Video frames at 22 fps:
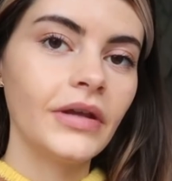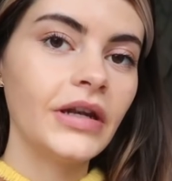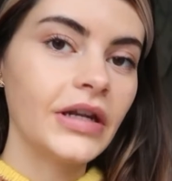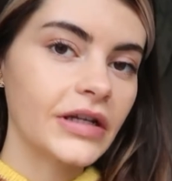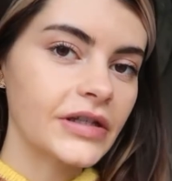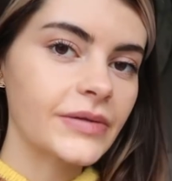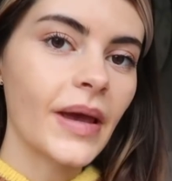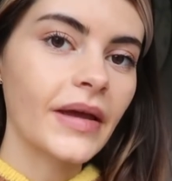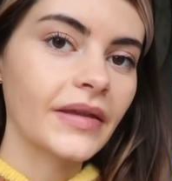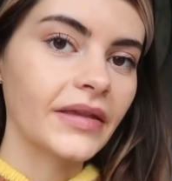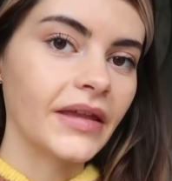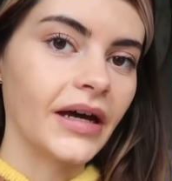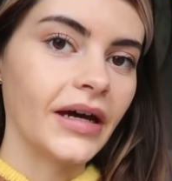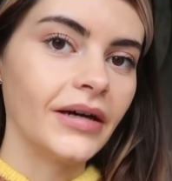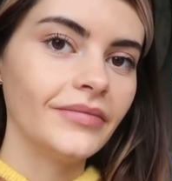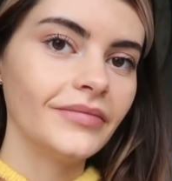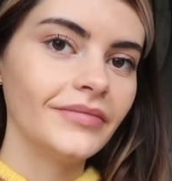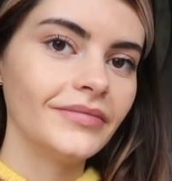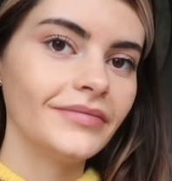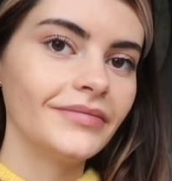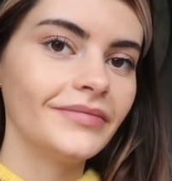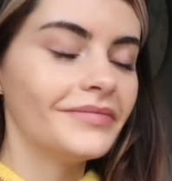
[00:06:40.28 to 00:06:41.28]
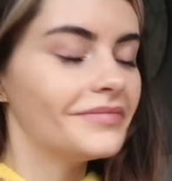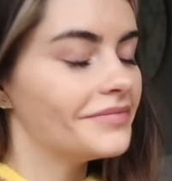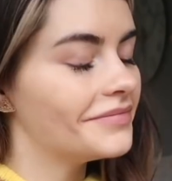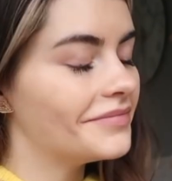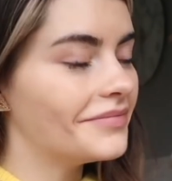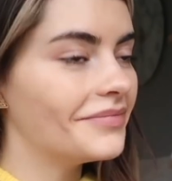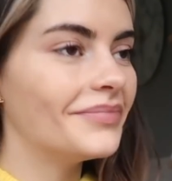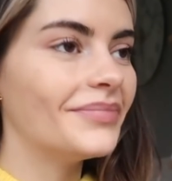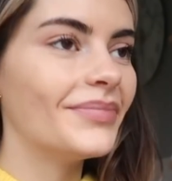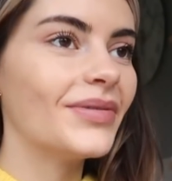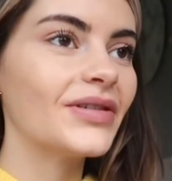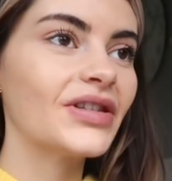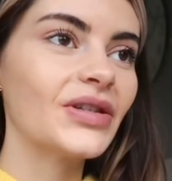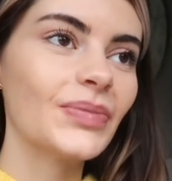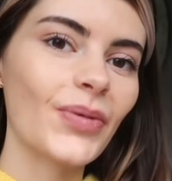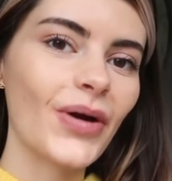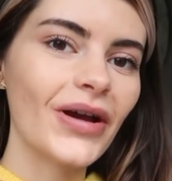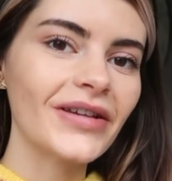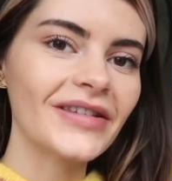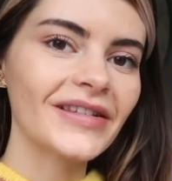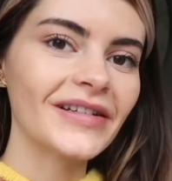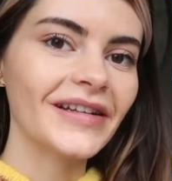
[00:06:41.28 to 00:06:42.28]
you'd expect that. But
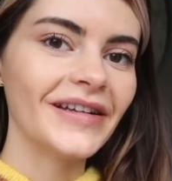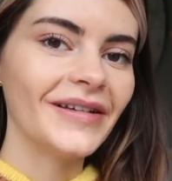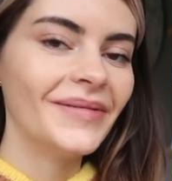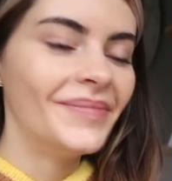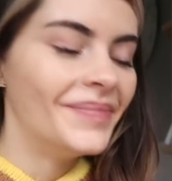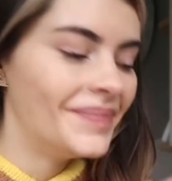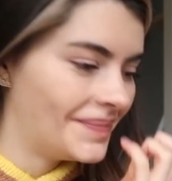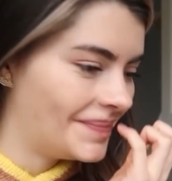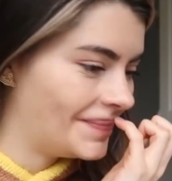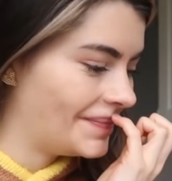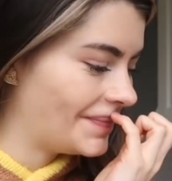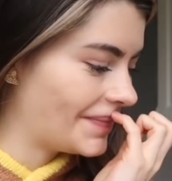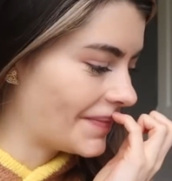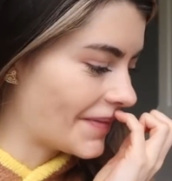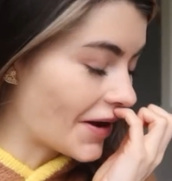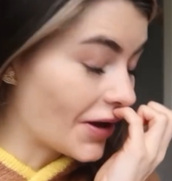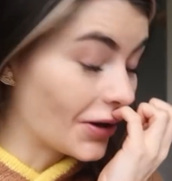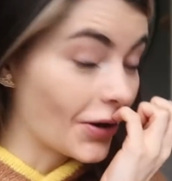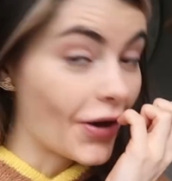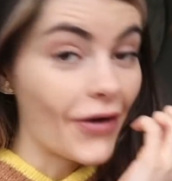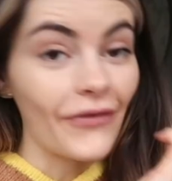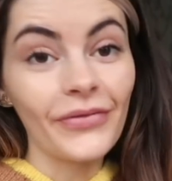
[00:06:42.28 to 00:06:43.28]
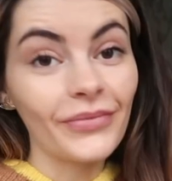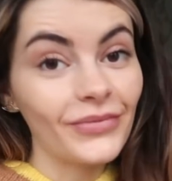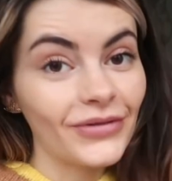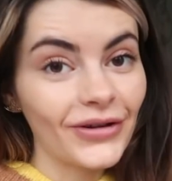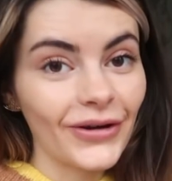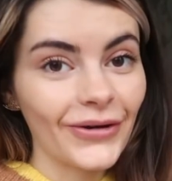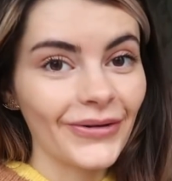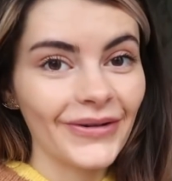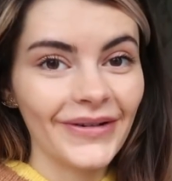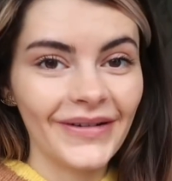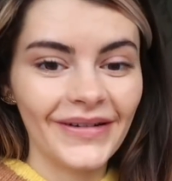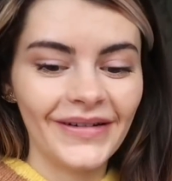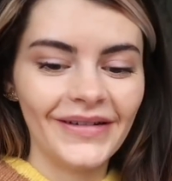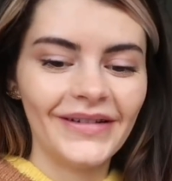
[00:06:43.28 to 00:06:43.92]
surprisingly, a lot of them don't.